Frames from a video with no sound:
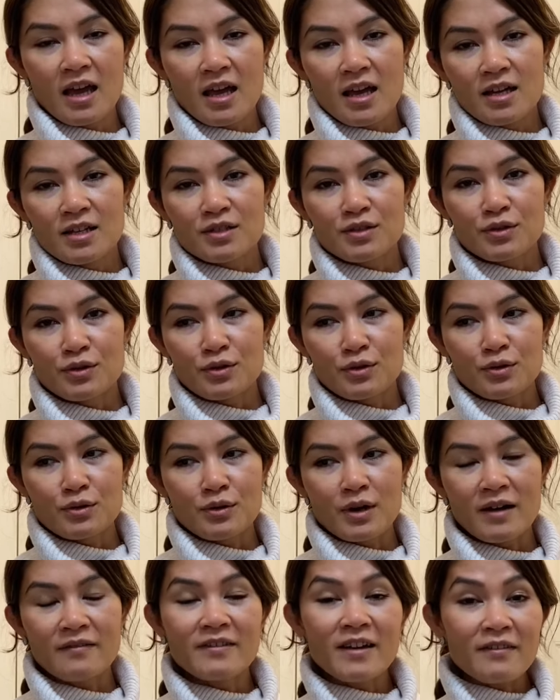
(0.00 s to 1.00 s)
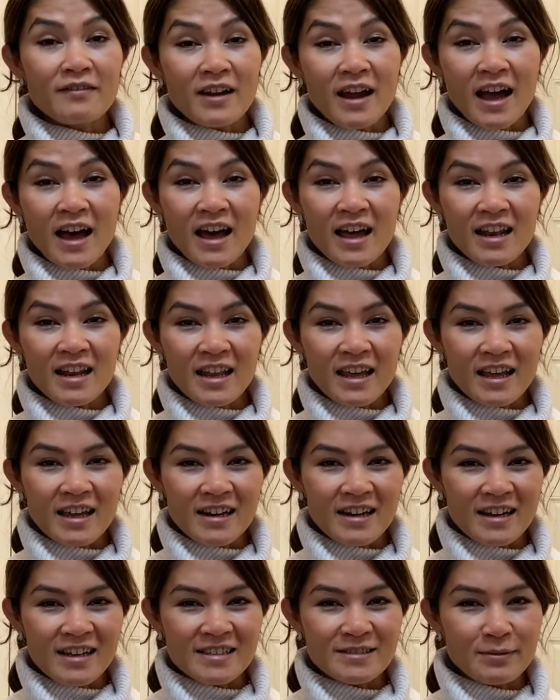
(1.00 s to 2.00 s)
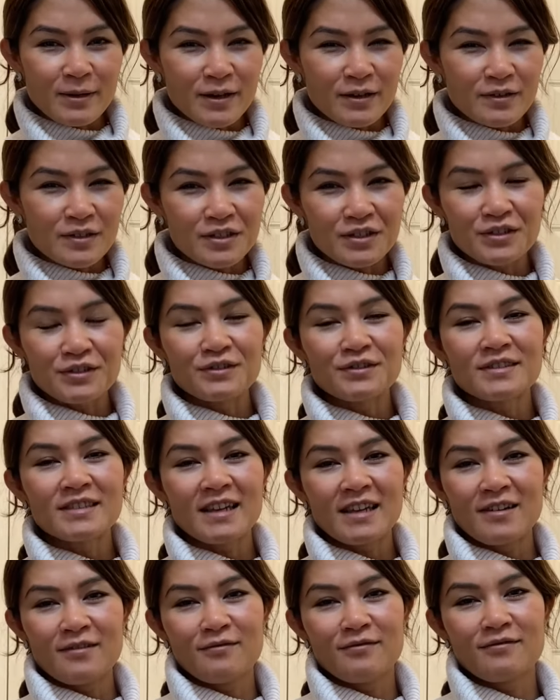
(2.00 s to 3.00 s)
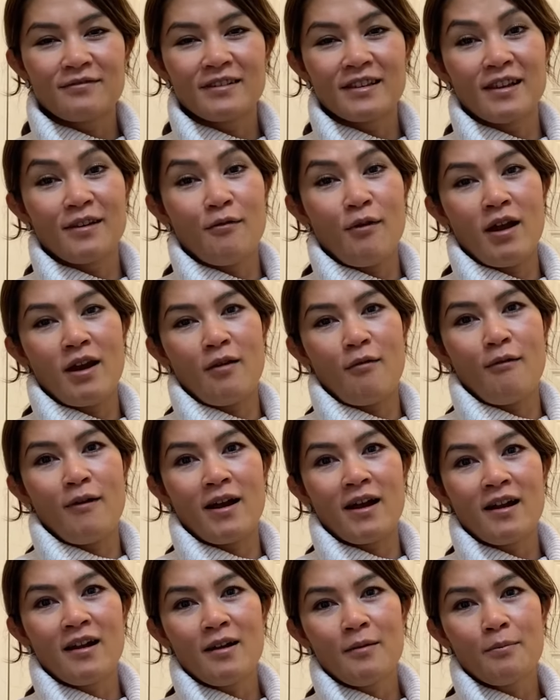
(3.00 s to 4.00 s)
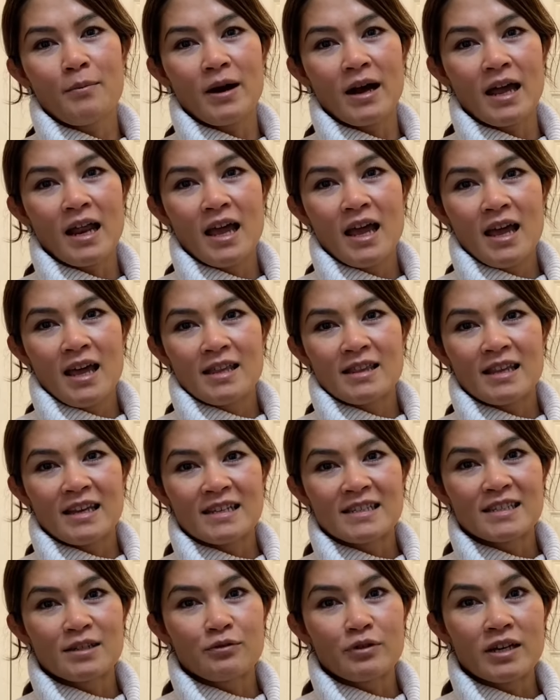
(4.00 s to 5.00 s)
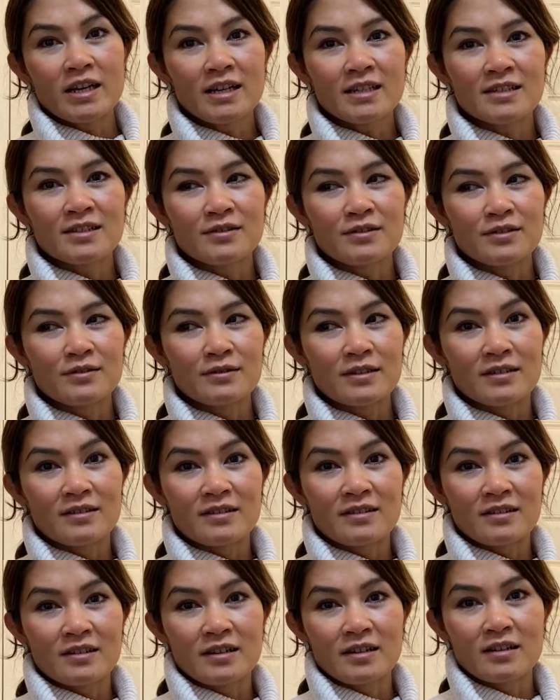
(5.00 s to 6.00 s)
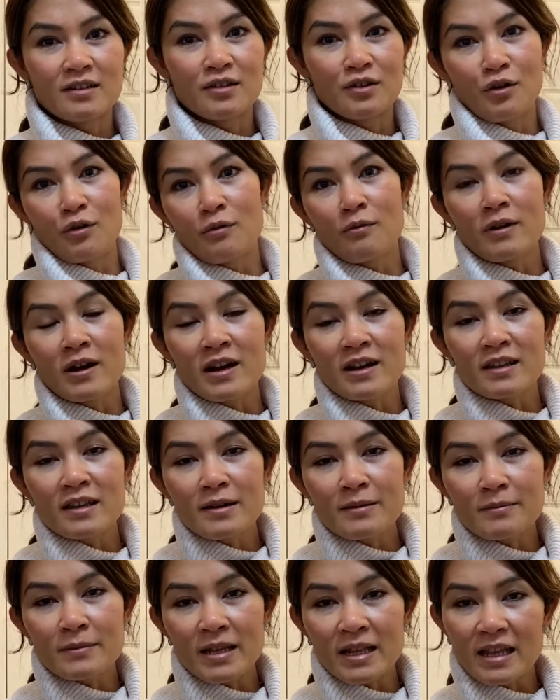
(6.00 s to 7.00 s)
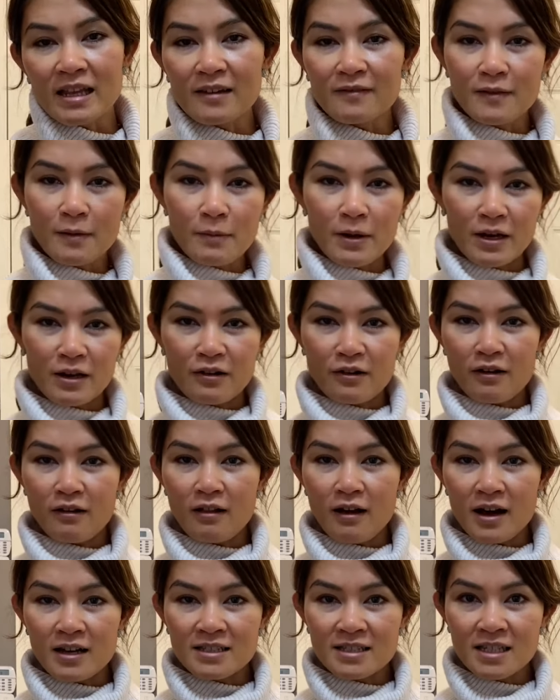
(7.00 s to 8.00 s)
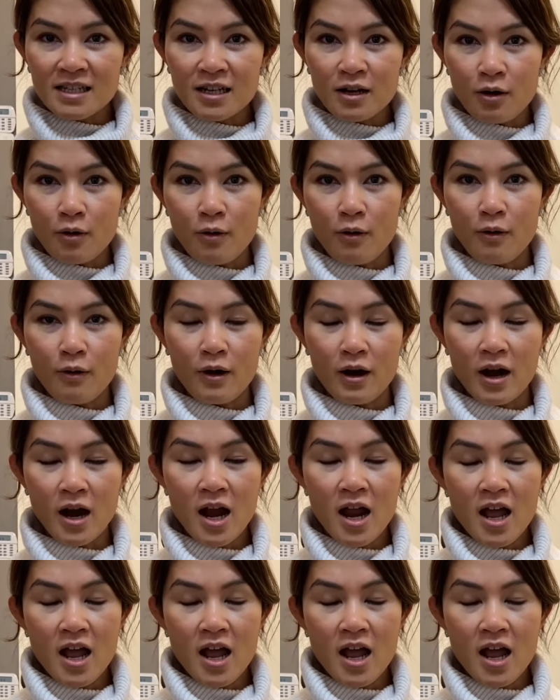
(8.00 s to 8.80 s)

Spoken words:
So have you ever had like a nice pair of shoes that you really want to wear but they squeak, so you either don't wear them and leave them in your closet or